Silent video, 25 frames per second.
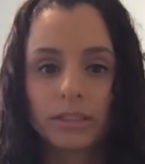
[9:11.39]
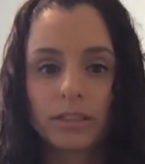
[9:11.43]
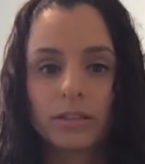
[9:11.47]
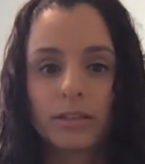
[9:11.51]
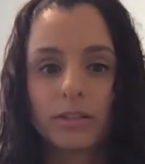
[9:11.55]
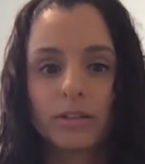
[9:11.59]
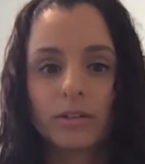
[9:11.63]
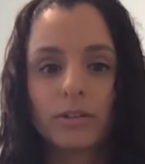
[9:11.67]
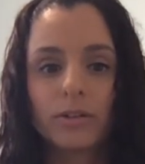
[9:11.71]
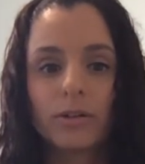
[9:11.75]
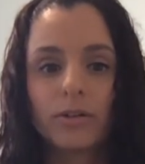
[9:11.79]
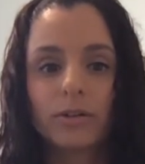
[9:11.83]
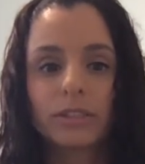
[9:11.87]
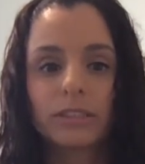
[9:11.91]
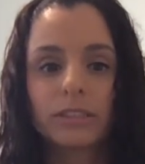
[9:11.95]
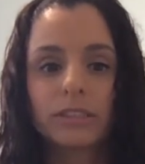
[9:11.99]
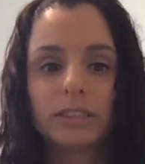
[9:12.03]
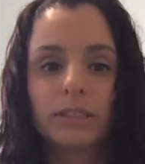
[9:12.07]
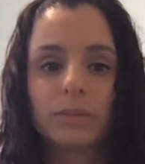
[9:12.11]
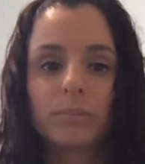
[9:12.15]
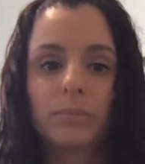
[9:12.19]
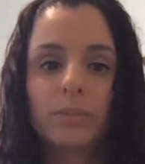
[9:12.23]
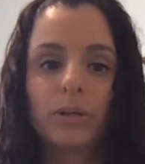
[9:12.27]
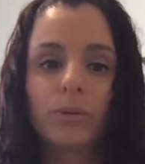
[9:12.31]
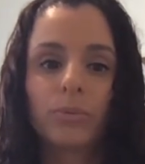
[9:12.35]
They're going
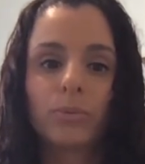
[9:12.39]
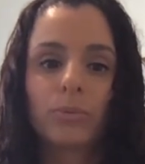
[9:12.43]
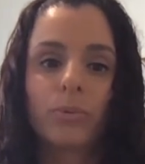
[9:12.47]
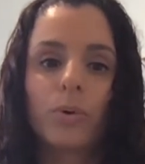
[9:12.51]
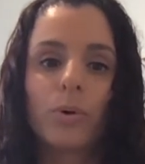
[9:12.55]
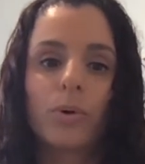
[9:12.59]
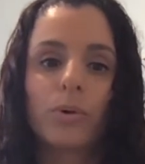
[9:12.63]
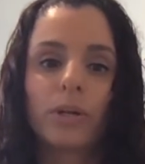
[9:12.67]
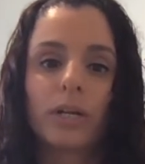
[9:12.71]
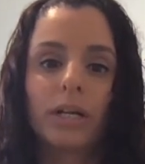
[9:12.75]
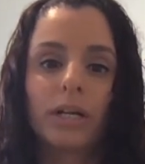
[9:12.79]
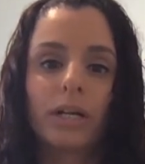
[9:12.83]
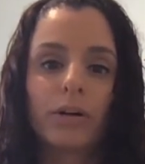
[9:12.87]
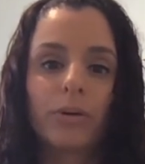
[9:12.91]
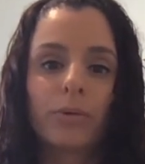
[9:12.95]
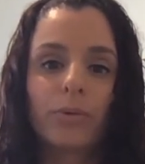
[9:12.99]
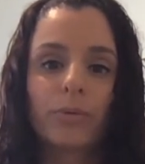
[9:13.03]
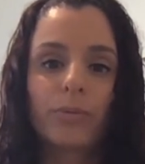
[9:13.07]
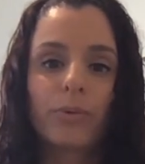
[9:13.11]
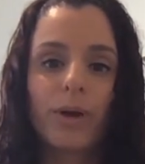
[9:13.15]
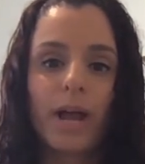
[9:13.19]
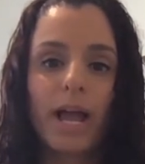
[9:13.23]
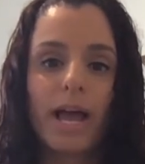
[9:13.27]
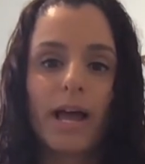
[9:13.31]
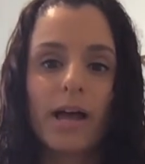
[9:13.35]
to be rolling
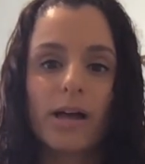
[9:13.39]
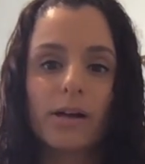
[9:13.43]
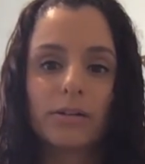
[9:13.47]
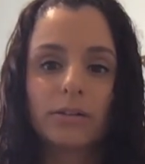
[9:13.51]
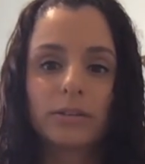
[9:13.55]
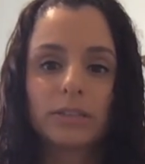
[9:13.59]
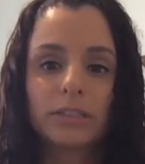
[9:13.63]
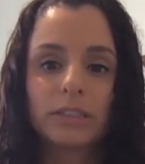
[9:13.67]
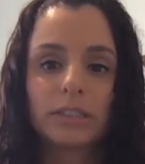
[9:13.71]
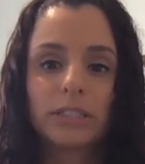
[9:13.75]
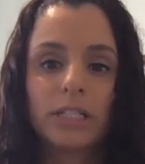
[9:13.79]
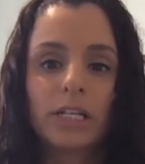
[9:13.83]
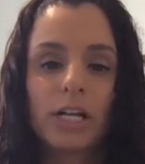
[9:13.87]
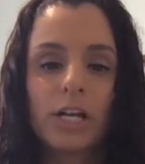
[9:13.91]
around.